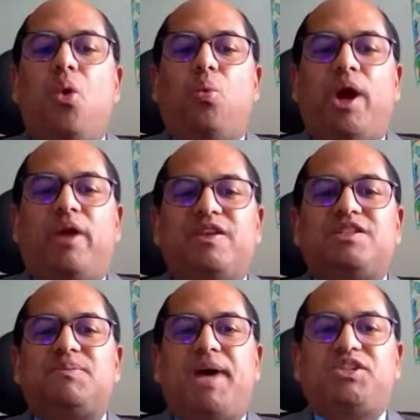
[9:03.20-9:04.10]
where the
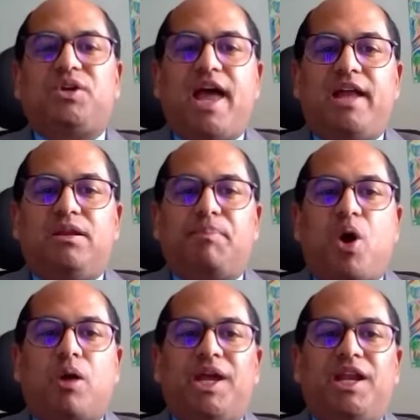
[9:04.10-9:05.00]
special ed
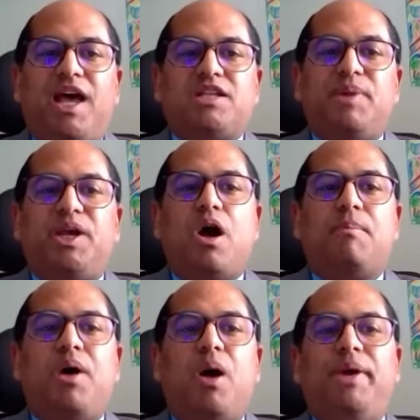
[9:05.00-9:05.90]
department has
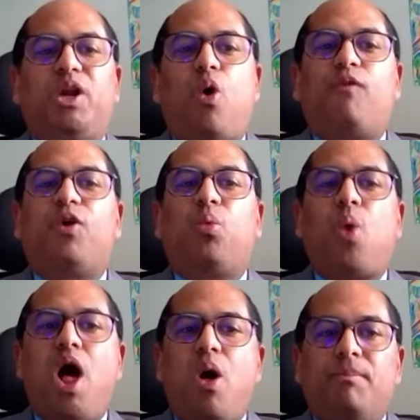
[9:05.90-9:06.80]
become a bit
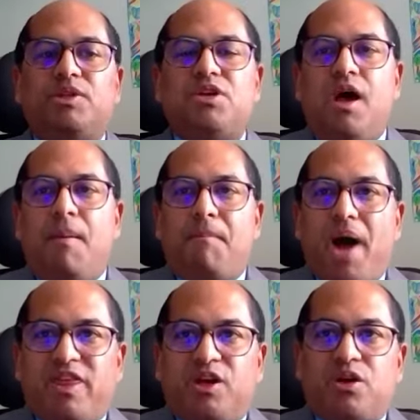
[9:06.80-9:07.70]
overwhelmed by
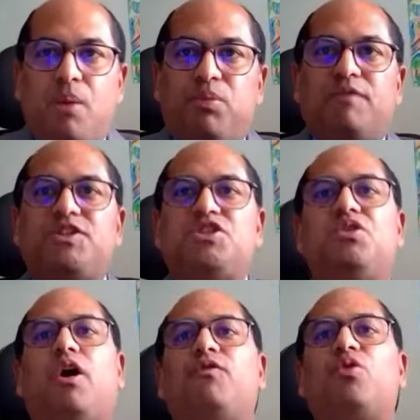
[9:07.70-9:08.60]
the number of
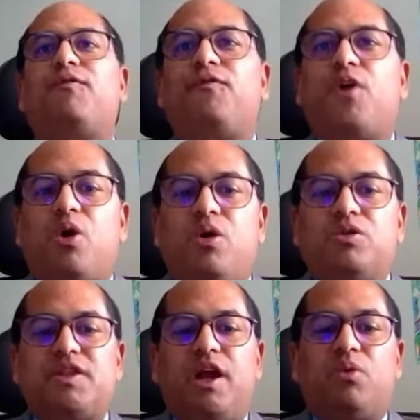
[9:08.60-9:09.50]

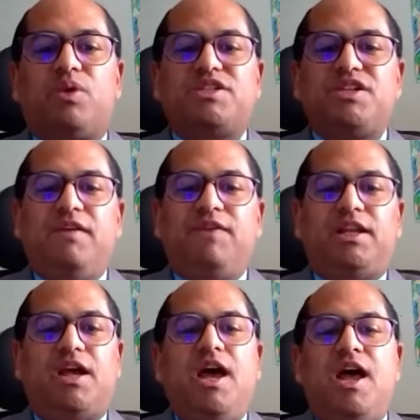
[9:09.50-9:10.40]
referrals they're
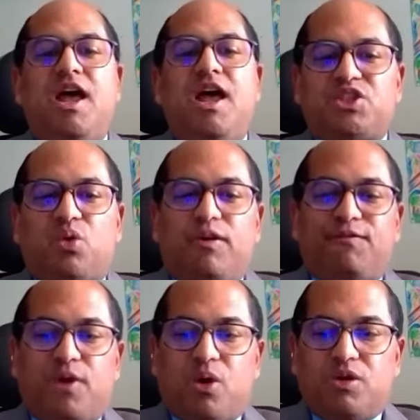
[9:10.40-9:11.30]
receiving. These are
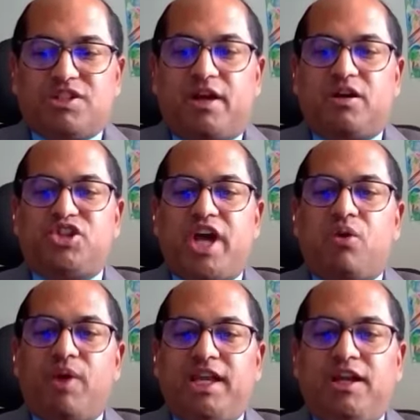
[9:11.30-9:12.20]
referrals that are
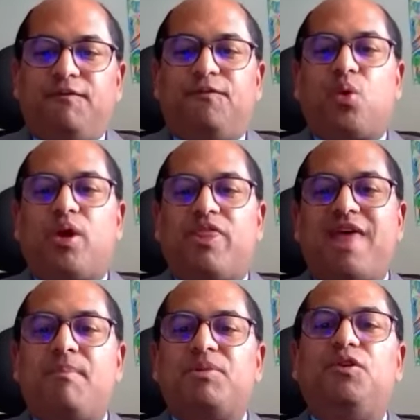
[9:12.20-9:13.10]
generated for
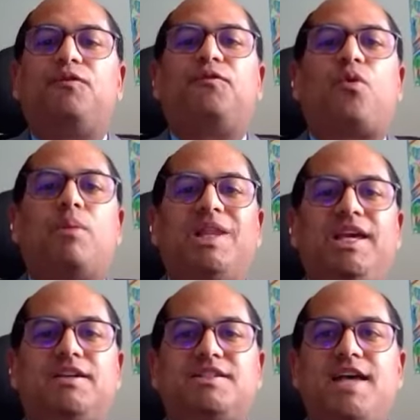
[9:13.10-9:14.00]
them to formally
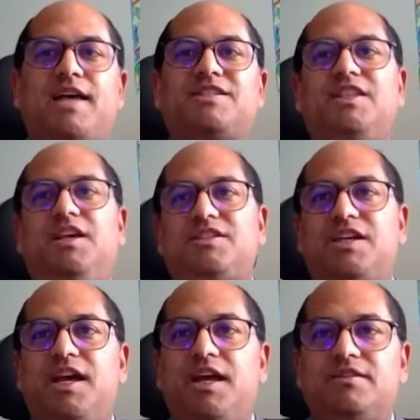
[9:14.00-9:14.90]
assess these
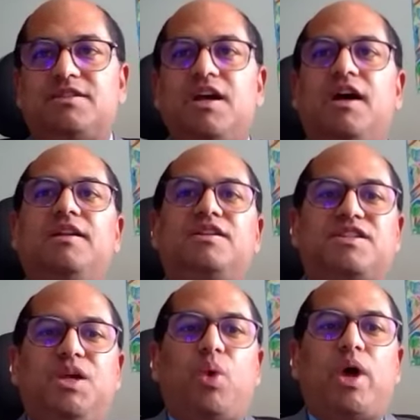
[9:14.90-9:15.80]
kids to
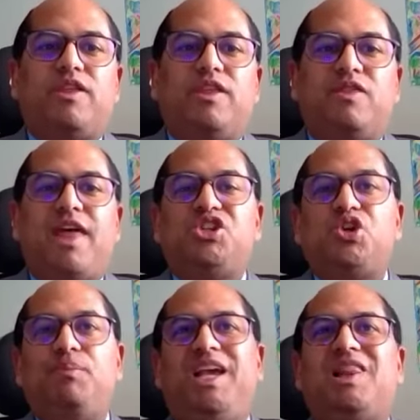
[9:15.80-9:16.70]
see whether they
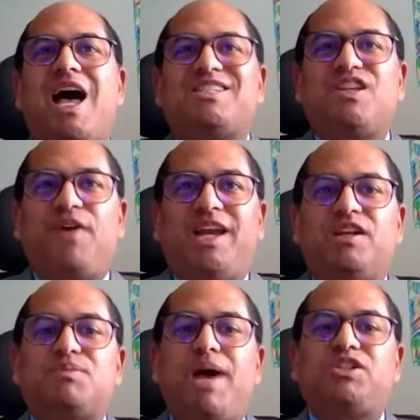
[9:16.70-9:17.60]
should be classified as
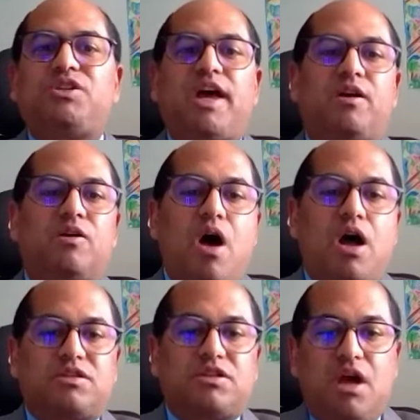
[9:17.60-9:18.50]
special ed or not.